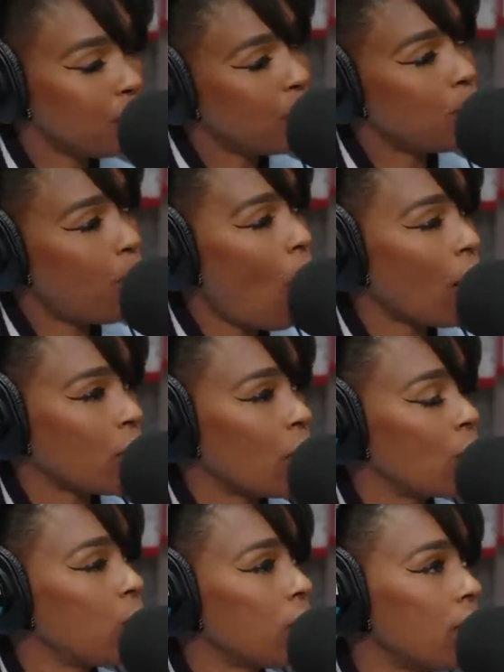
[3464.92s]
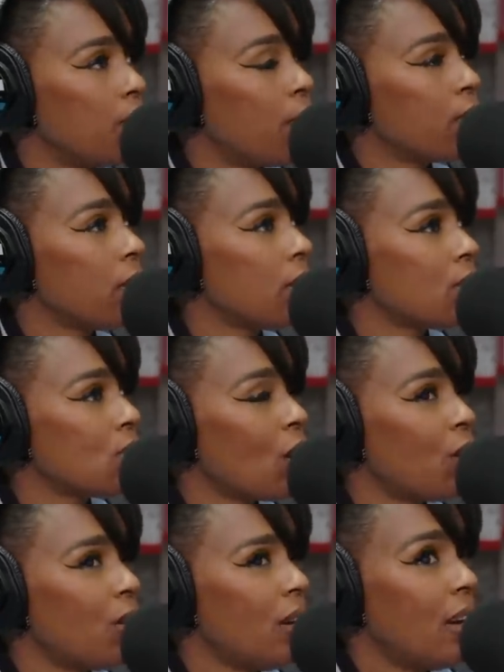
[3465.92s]
be partnering with them on this.
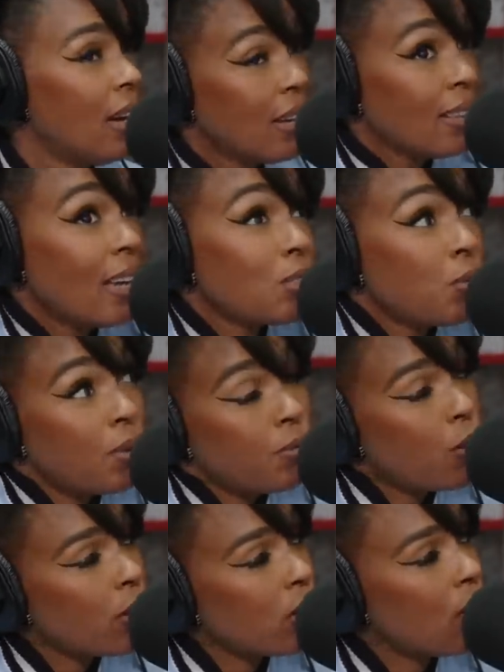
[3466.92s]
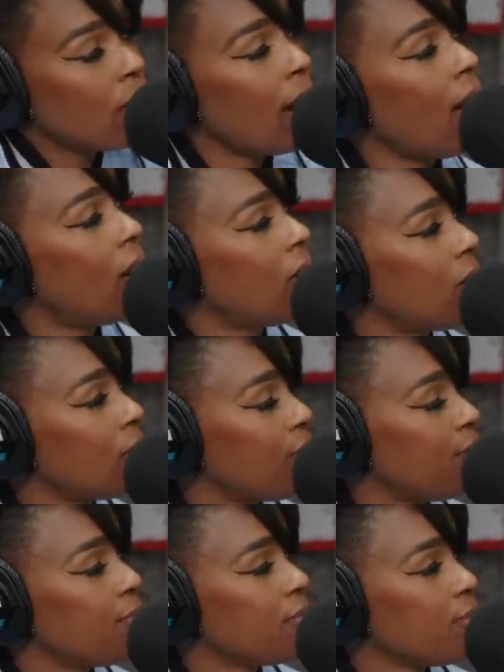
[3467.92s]
So that's what I'm focused on now. You
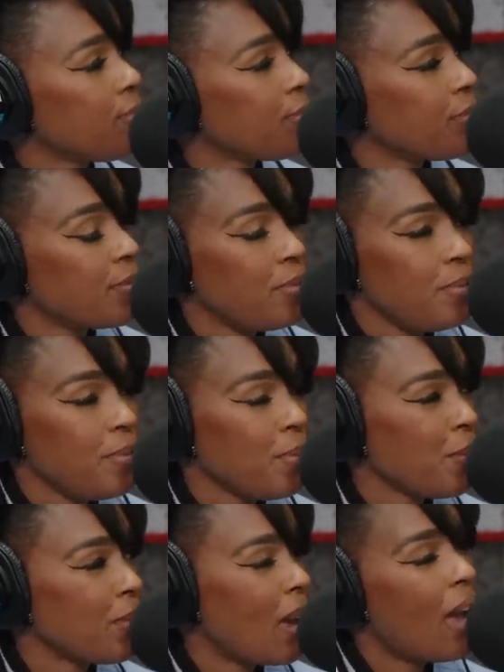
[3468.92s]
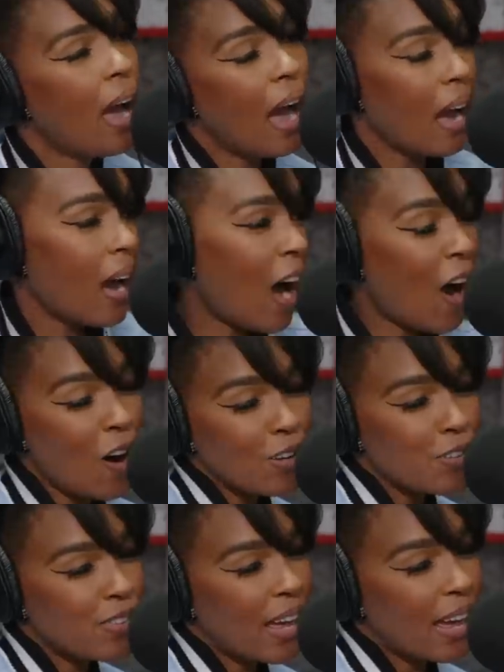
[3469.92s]
get to do the banana skirt. Mm.
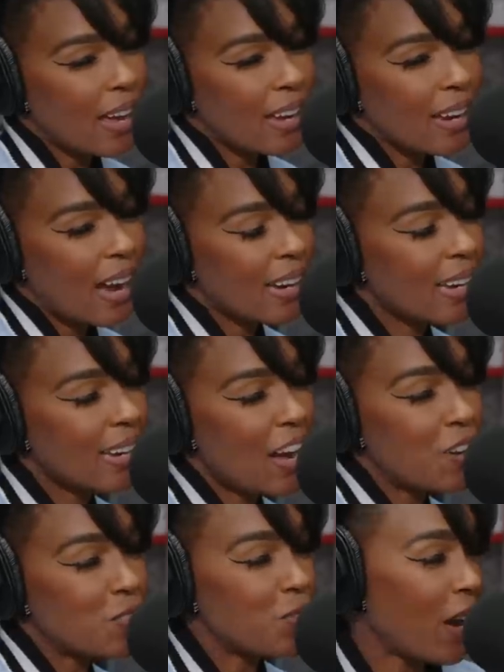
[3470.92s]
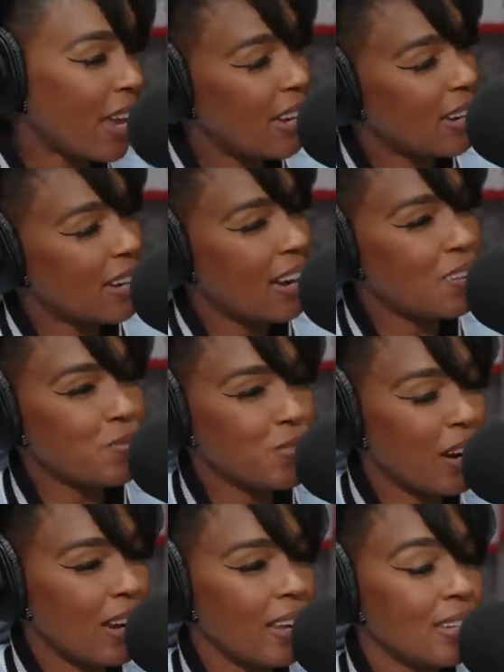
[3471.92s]
All of that. Yeah. I cannot wait. so iconic.
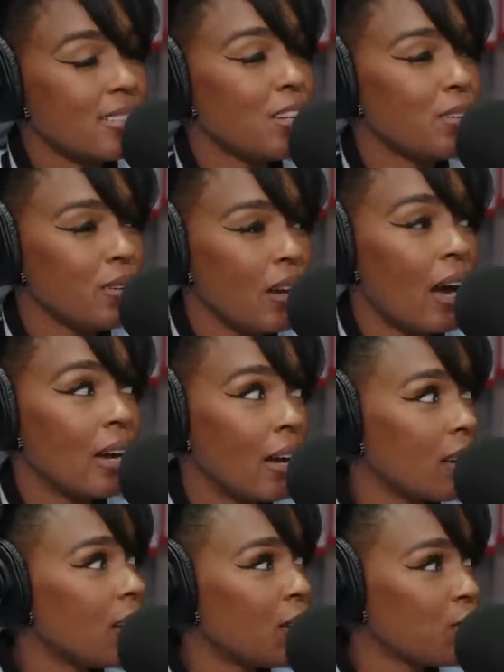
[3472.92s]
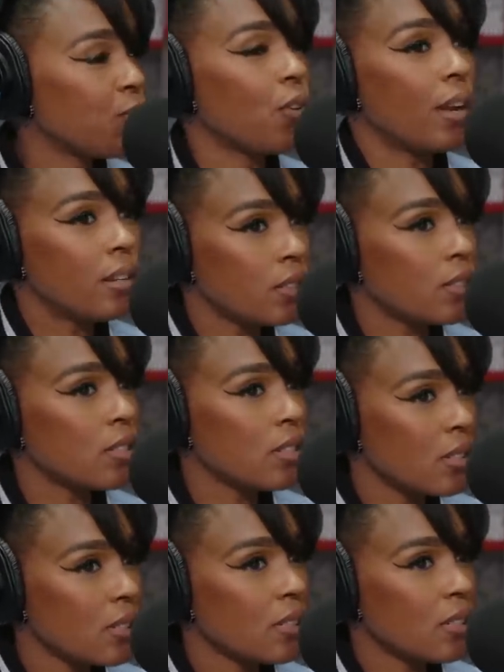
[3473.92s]
I'm ready. It's going I got to learn French.
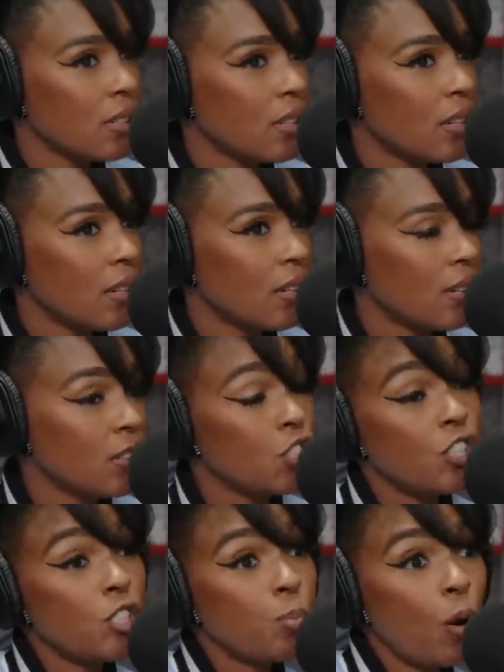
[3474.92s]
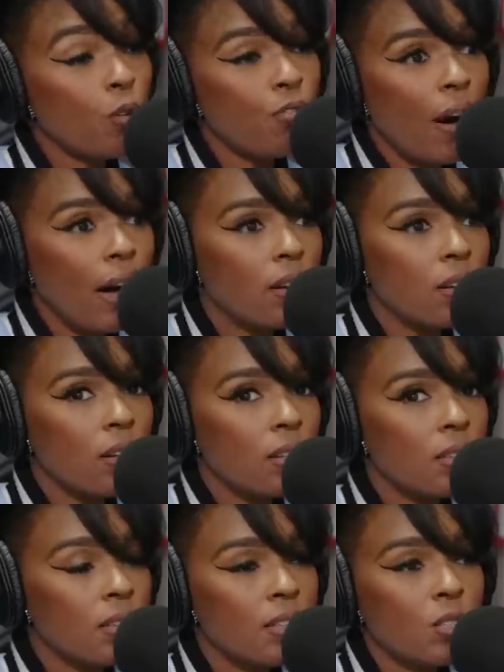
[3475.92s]
Hello. Oh, she so you got to dive
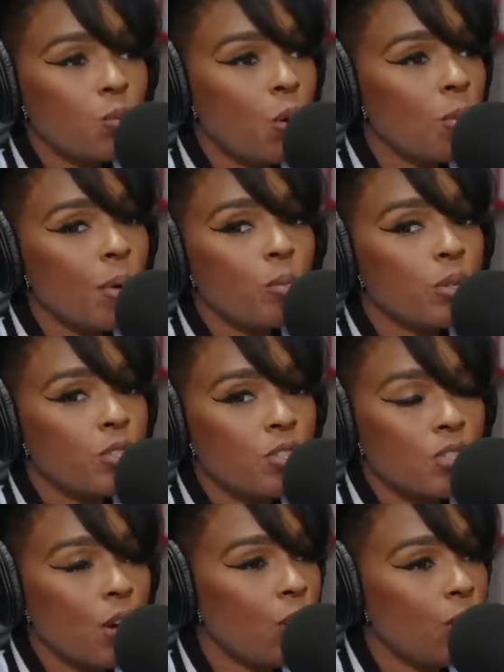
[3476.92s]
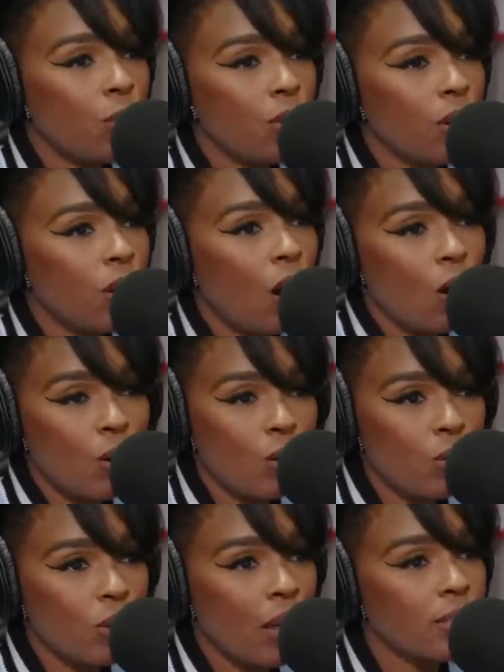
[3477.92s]
in. This woman was so
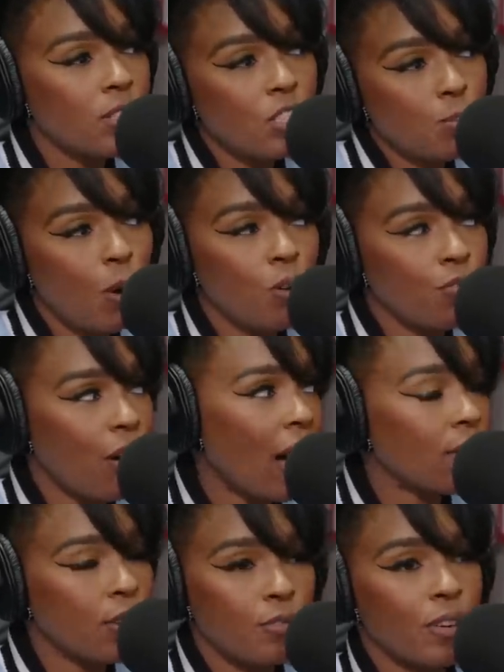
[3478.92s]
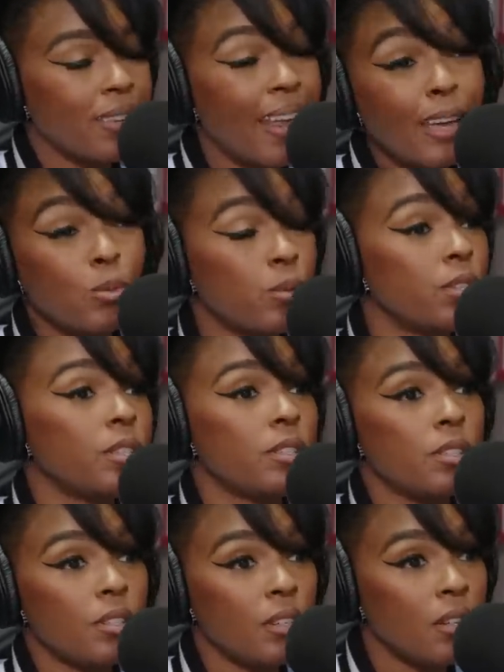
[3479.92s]
cold. Like she spoke five different
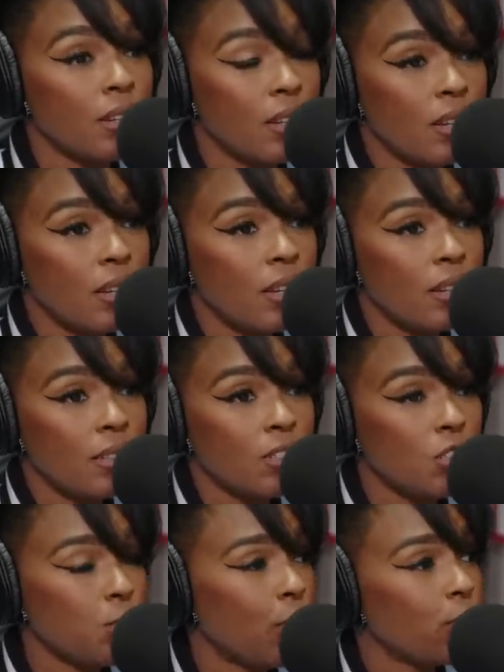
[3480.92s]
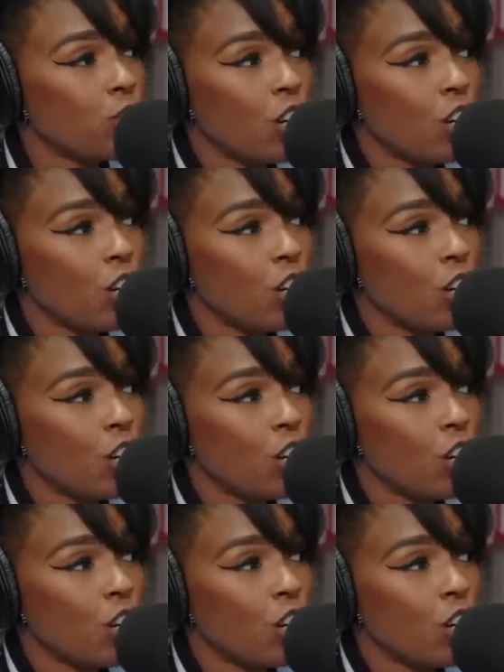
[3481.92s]
languages. She spoke